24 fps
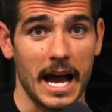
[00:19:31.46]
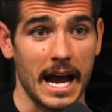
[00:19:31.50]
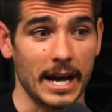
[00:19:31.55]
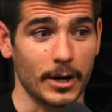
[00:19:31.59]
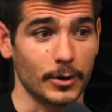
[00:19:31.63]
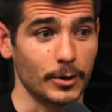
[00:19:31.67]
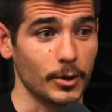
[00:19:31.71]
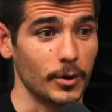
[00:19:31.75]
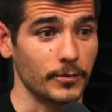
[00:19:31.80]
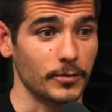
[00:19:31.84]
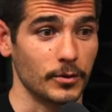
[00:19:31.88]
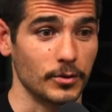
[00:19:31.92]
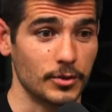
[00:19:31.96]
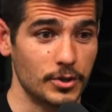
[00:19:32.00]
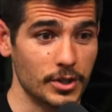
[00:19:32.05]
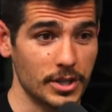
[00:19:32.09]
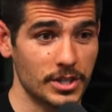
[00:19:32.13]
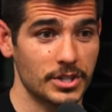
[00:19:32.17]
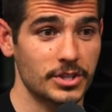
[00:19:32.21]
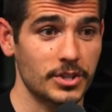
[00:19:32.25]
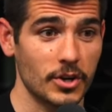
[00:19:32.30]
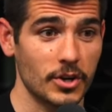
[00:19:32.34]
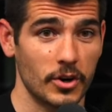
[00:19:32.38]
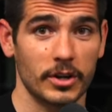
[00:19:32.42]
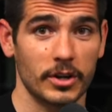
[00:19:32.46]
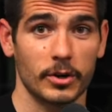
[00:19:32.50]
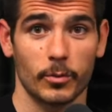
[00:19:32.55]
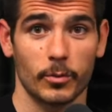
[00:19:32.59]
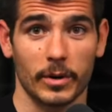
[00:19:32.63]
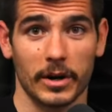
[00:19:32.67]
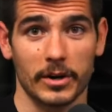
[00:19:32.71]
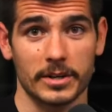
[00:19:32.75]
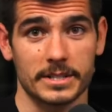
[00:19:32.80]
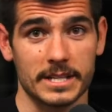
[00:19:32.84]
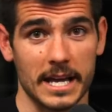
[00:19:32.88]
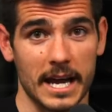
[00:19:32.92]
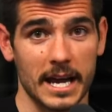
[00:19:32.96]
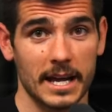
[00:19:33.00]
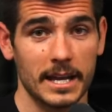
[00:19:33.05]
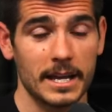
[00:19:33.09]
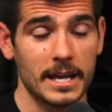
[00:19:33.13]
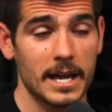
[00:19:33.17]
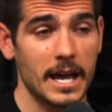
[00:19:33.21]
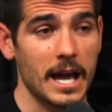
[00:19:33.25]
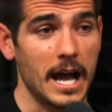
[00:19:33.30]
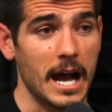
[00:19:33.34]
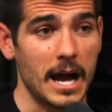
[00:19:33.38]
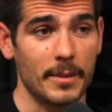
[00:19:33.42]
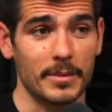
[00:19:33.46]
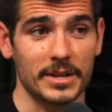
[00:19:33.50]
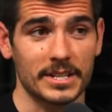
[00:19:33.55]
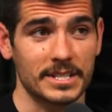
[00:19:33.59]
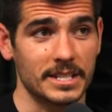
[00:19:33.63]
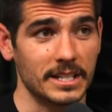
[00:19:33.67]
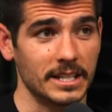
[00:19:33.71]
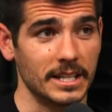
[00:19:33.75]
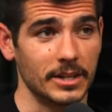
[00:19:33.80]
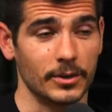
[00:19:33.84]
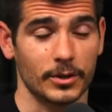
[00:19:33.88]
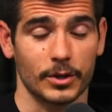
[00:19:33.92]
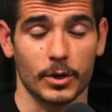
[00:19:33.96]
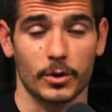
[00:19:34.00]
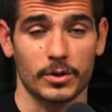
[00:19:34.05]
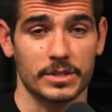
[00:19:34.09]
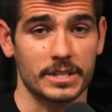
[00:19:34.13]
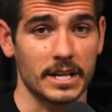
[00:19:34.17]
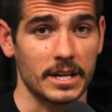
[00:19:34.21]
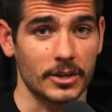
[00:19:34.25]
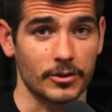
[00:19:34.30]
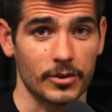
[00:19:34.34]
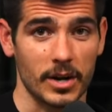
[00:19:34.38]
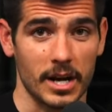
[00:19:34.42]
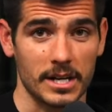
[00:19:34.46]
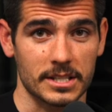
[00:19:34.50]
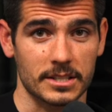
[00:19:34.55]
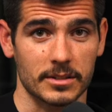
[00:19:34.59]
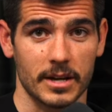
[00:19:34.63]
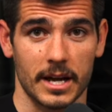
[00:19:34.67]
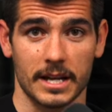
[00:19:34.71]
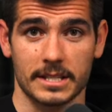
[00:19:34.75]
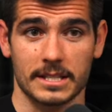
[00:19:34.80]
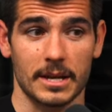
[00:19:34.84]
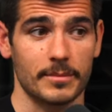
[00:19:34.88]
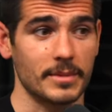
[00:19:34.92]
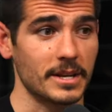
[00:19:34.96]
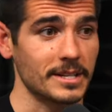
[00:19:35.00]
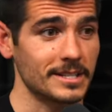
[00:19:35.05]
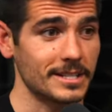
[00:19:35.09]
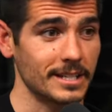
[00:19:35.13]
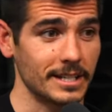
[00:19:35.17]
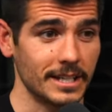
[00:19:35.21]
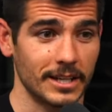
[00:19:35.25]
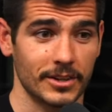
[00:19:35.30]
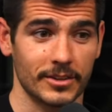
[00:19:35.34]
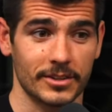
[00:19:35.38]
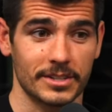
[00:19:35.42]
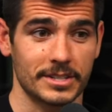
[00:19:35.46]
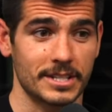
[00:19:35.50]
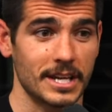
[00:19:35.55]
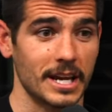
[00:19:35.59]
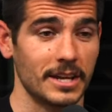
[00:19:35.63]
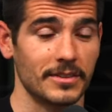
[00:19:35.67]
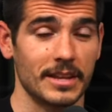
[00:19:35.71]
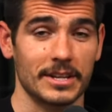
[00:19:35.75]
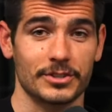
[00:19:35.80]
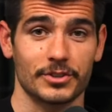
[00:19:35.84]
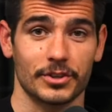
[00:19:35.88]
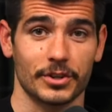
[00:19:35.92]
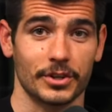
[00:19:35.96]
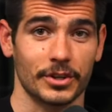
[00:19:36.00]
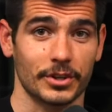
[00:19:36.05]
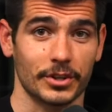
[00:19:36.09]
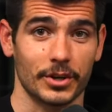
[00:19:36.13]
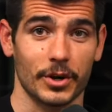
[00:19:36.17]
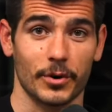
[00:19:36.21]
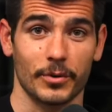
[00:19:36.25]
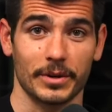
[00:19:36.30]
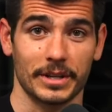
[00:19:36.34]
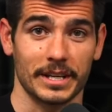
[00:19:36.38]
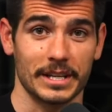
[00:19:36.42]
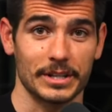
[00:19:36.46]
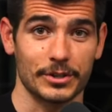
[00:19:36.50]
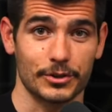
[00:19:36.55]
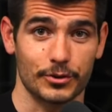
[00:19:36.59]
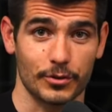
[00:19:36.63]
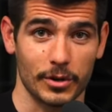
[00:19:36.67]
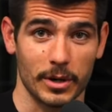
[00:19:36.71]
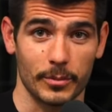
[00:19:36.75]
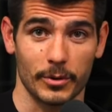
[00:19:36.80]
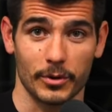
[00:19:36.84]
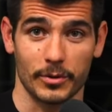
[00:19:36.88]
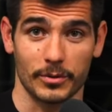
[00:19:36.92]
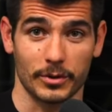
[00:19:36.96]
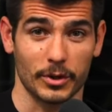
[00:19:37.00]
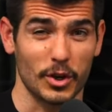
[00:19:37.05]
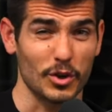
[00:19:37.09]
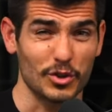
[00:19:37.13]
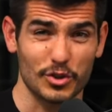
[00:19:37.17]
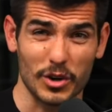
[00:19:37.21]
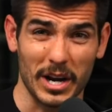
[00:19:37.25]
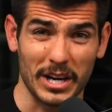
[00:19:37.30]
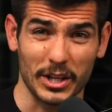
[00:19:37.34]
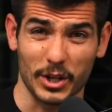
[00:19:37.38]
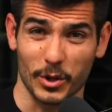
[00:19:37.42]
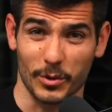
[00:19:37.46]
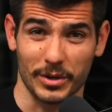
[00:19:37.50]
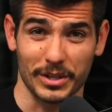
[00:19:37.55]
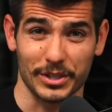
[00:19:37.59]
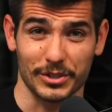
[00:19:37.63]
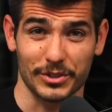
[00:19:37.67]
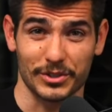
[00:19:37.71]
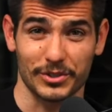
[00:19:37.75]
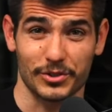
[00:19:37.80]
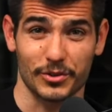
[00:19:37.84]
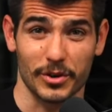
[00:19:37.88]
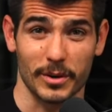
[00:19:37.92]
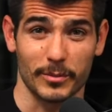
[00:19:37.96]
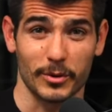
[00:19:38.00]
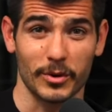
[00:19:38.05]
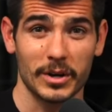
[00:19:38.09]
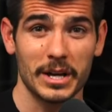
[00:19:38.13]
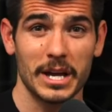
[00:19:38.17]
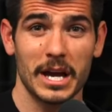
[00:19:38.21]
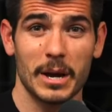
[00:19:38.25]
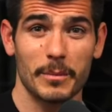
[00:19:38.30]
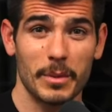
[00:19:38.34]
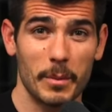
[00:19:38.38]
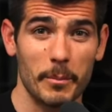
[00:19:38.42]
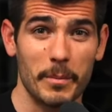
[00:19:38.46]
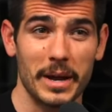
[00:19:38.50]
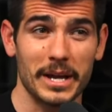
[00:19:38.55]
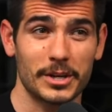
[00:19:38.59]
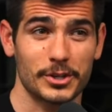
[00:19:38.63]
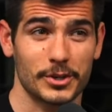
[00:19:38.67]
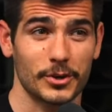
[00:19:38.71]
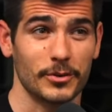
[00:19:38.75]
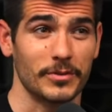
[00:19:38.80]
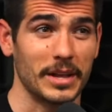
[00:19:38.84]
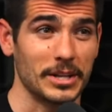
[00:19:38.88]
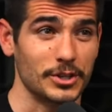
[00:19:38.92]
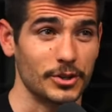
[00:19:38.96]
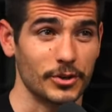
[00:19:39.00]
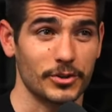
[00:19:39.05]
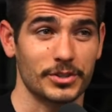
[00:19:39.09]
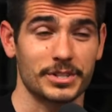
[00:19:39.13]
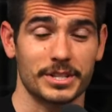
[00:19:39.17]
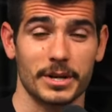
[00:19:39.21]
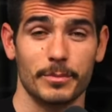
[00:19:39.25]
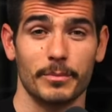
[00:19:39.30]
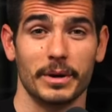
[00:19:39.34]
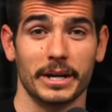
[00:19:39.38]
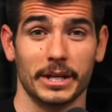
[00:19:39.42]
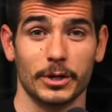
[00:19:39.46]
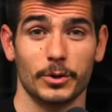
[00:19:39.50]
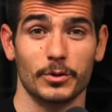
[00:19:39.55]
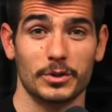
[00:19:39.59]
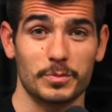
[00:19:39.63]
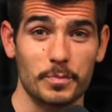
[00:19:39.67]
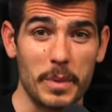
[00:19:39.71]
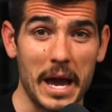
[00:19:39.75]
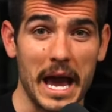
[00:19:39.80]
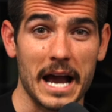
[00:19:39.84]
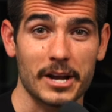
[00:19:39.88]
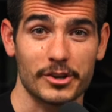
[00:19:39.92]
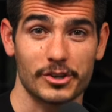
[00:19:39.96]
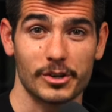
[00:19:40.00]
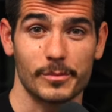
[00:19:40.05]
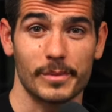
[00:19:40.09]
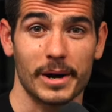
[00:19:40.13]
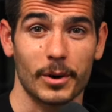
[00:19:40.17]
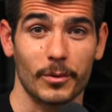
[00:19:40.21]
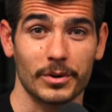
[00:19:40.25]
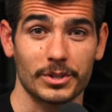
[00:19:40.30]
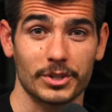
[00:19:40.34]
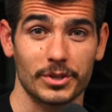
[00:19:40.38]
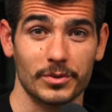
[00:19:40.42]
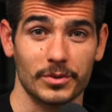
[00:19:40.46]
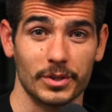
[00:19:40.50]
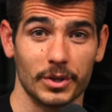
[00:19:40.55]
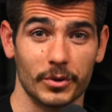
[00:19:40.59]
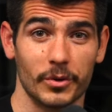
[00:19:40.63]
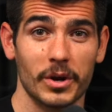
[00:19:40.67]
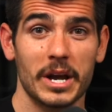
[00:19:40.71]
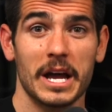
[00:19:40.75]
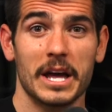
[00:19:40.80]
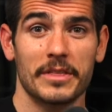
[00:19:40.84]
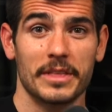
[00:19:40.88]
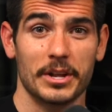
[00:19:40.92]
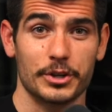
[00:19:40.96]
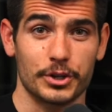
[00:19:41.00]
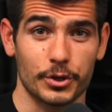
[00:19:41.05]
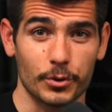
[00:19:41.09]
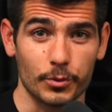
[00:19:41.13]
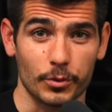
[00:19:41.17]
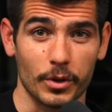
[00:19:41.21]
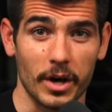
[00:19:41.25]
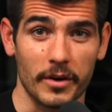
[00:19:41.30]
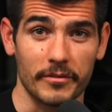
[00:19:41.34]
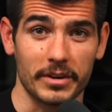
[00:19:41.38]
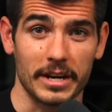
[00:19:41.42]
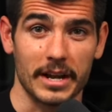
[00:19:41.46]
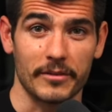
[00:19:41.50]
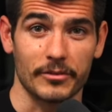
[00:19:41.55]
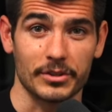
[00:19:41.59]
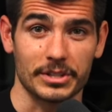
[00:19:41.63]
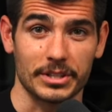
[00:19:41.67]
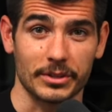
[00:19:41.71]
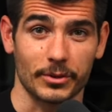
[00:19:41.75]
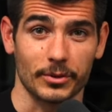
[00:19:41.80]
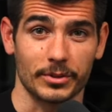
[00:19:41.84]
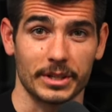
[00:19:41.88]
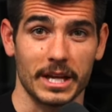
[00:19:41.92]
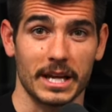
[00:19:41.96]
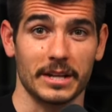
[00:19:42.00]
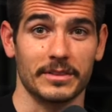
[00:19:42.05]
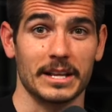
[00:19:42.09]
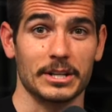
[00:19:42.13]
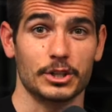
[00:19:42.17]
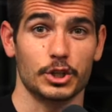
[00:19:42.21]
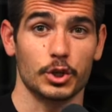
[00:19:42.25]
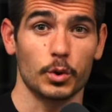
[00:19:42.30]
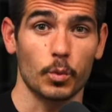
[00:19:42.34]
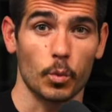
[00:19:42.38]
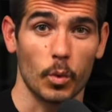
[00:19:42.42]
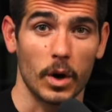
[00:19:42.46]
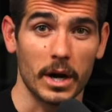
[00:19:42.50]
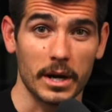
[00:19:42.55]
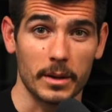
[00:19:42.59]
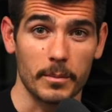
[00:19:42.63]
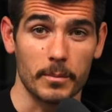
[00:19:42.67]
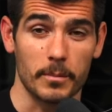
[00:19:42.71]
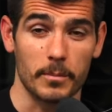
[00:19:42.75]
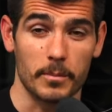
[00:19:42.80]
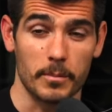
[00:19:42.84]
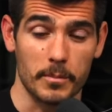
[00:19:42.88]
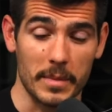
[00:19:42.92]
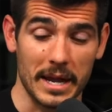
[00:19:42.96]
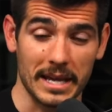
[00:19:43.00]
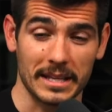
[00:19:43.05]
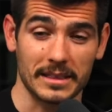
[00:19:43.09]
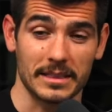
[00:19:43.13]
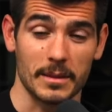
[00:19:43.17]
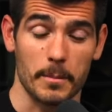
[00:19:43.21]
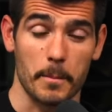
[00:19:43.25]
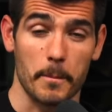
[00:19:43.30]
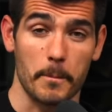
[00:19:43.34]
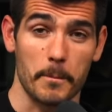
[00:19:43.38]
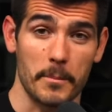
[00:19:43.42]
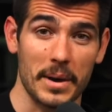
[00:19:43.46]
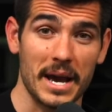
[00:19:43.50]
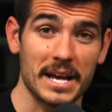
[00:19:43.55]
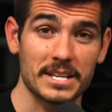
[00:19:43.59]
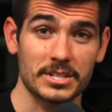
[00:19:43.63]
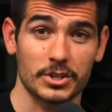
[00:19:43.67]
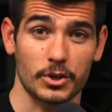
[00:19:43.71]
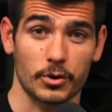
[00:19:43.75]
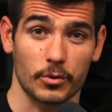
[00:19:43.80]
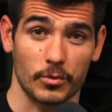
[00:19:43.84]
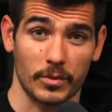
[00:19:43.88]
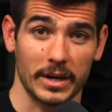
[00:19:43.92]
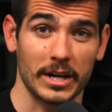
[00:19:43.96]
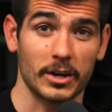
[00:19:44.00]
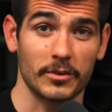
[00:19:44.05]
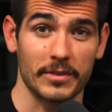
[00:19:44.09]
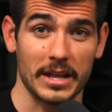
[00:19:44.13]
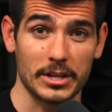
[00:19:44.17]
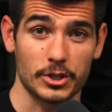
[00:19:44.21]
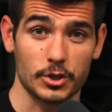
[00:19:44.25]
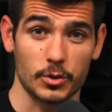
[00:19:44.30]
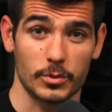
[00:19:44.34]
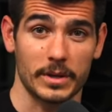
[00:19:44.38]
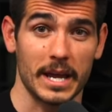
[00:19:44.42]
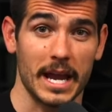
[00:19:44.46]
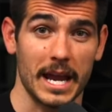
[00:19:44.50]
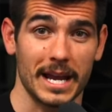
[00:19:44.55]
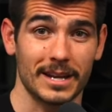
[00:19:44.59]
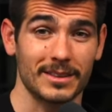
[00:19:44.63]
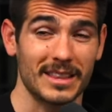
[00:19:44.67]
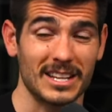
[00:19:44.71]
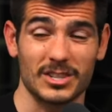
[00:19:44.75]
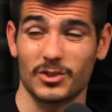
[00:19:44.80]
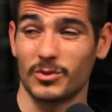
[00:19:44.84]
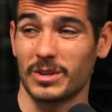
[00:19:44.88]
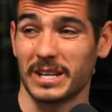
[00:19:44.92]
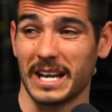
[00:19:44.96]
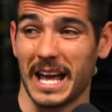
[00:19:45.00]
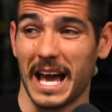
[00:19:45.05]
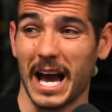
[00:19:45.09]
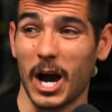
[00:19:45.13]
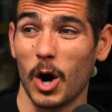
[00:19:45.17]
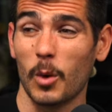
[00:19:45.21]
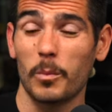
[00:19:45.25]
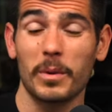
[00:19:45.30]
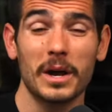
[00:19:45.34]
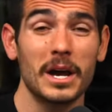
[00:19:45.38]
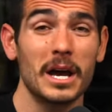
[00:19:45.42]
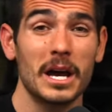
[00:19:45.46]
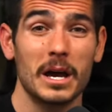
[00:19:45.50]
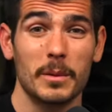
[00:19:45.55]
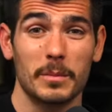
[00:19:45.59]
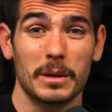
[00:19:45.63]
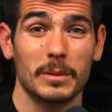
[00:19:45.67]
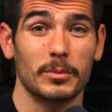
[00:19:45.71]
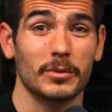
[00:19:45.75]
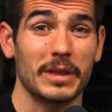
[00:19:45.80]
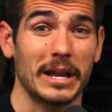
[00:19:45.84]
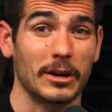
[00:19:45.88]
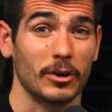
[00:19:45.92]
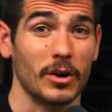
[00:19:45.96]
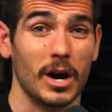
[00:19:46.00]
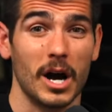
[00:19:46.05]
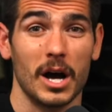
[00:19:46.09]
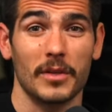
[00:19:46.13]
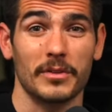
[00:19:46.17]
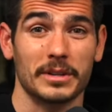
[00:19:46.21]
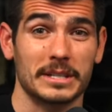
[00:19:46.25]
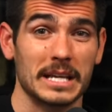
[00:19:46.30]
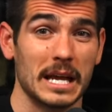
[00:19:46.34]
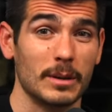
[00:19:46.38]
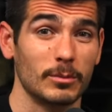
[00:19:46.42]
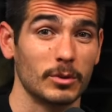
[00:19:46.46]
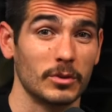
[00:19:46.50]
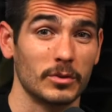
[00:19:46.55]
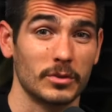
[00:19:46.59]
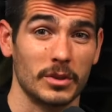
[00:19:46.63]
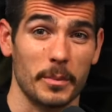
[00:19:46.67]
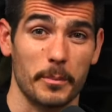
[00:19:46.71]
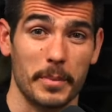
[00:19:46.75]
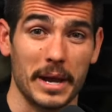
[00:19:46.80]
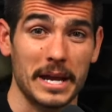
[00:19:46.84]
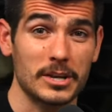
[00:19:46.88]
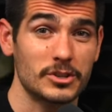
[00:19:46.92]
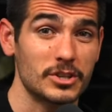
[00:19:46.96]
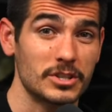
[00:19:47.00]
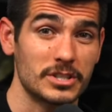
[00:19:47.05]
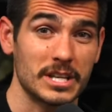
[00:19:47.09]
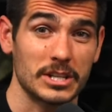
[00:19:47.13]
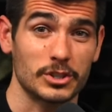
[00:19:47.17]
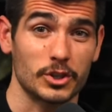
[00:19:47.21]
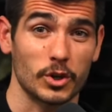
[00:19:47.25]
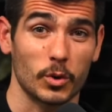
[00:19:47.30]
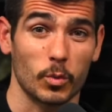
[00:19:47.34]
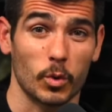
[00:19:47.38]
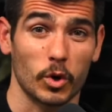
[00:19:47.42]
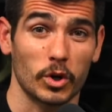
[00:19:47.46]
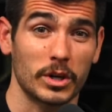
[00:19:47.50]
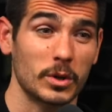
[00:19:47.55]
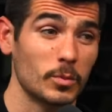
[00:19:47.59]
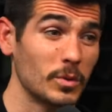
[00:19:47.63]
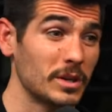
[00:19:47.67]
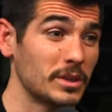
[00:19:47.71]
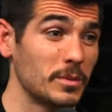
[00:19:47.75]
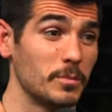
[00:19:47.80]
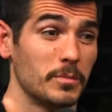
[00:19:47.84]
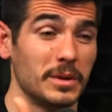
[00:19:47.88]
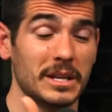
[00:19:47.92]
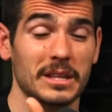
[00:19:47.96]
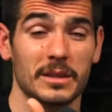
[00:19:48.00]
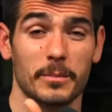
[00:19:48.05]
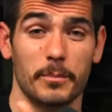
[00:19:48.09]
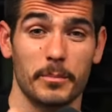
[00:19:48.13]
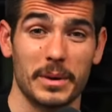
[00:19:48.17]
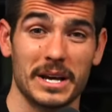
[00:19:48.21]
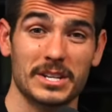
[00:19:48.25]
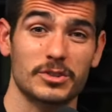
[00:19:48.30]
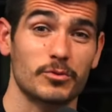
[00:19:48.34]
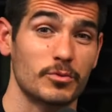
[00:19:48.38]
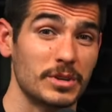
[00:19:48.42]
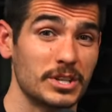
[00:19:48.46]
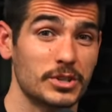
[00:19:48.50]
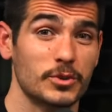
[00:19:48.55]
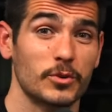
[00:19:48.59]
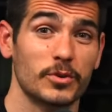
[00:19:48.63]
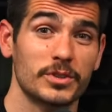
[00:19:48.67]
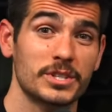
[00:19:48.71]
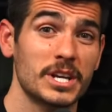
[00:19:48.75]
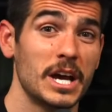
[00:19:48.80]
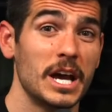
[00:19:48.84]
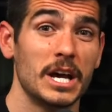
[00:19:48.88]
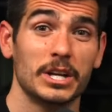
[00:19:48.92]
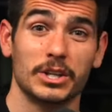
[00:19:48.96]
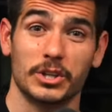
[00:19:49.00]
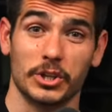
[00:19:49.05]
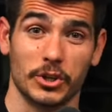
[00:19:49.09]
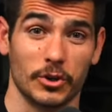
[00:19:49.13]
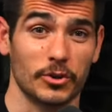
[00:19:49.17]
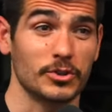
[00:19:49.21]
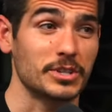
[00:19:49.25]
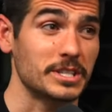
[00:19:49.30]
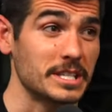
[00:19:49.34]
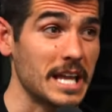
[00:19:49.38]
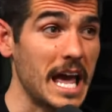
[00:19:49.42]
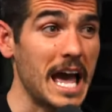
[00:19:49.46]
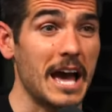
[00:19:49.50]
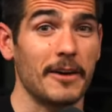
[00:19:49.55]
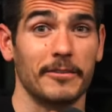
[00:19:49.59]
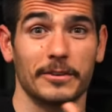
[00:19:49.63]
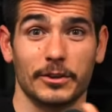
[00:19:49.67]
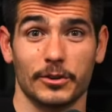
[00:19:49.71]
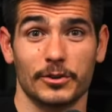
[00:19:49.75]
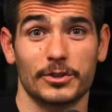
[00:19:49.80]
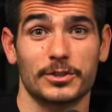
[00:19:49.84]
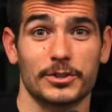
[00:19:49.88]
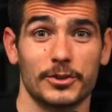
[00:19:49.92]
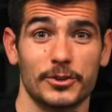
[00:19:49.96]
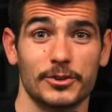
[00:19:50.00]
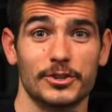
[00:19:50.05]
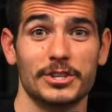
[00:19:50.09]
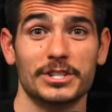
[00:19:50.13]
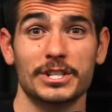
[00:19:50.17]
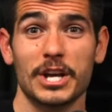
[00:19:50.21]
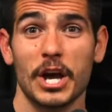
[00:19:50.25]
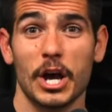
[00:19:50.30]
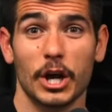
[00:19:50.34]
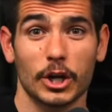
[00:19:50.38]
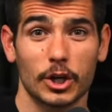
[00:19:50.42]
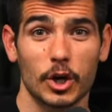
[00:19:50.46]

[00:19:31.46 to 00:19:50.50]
I don't know if you're just starting and where it's at. I'm not sitting here go say cross lines. I'm not sitting here and say that you're going to go and get in trouble and go, try to go and get in trouble. But make sure that you're somebody who's passionate about what you do, that you love it every single day, that you want to make the best career that you can, that you can help people that are on the table or the patients that you're working with and be the best resource to your staff and your surgeons.